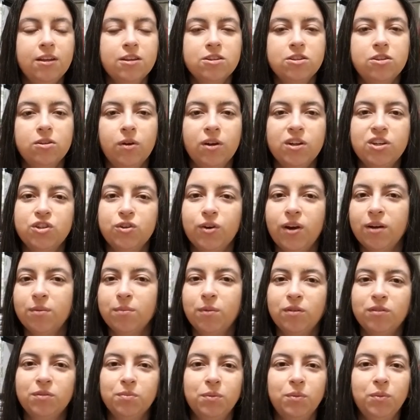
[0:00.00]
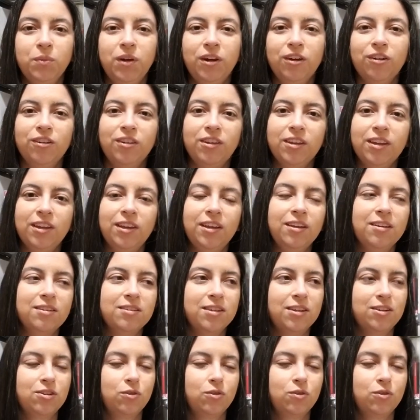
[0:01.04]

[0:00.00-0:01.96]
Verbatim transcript: So I tried multiple weird things.